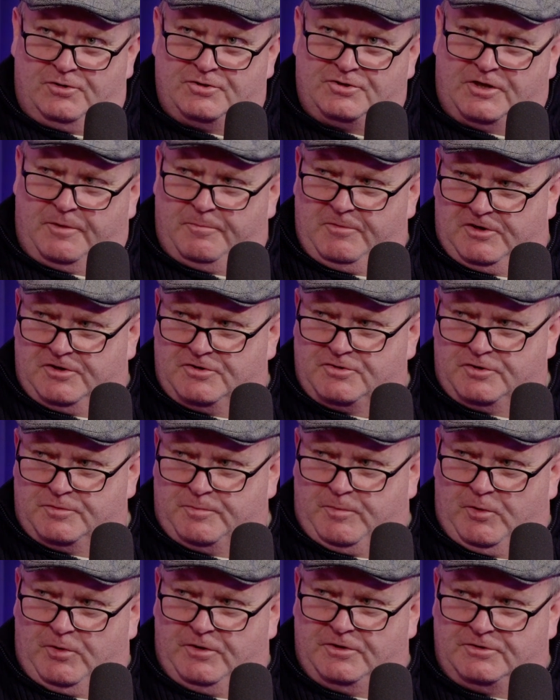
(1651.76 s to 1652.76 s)
stimulus
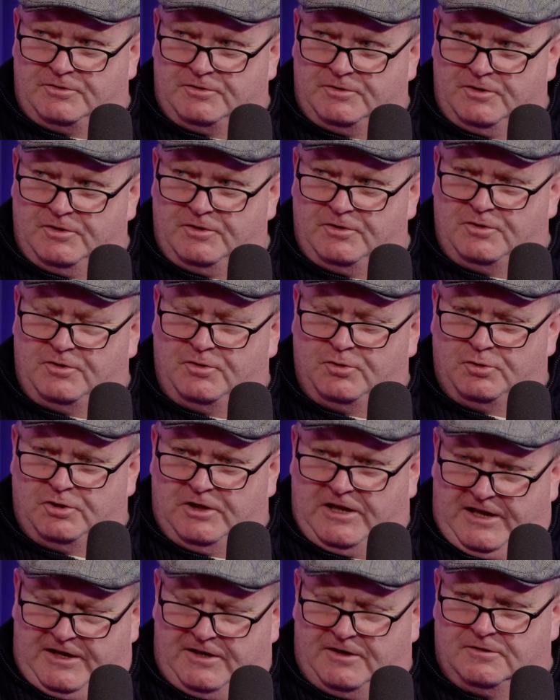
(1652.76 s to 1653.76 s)
response, and you
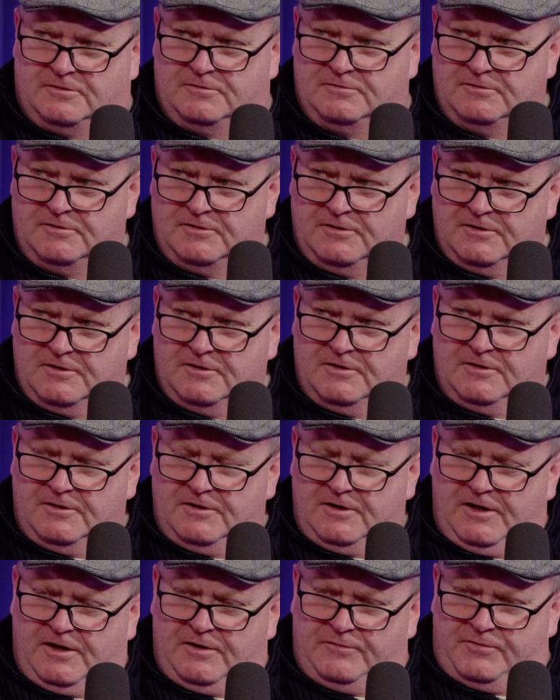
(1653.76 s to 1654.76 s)
learn.
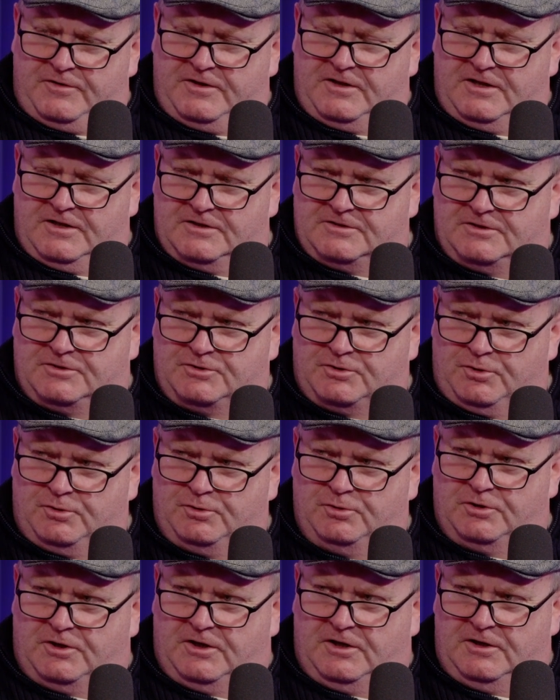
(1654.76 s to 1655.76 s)
Every day's a
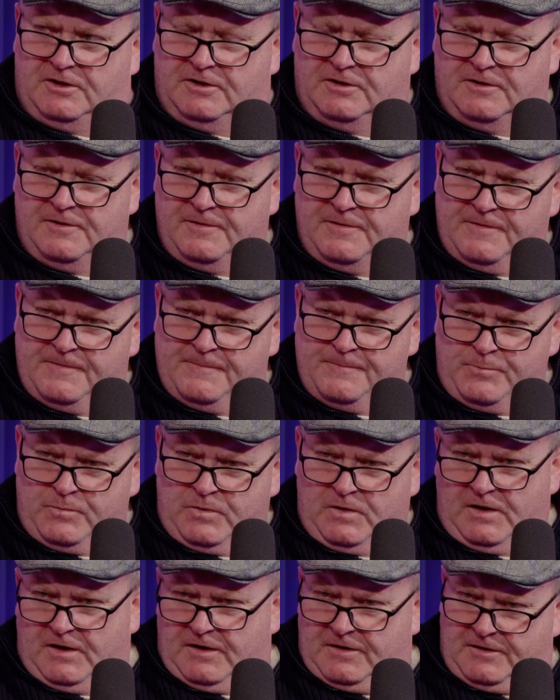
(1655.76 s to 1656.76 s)
school day,
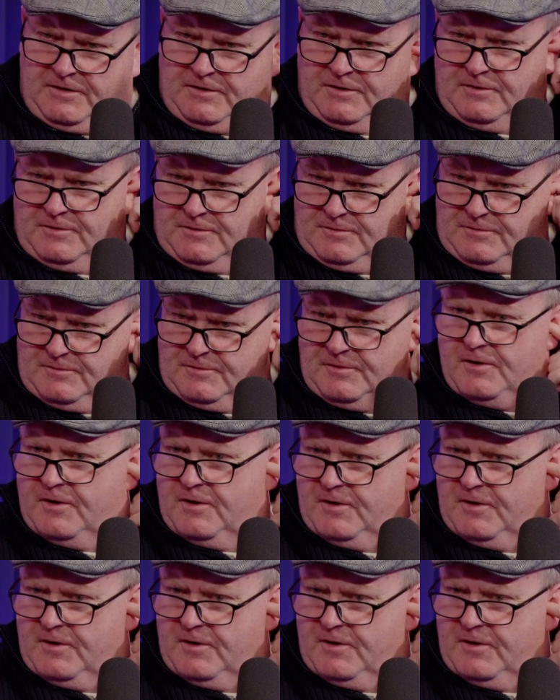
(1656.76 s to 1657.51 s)
and it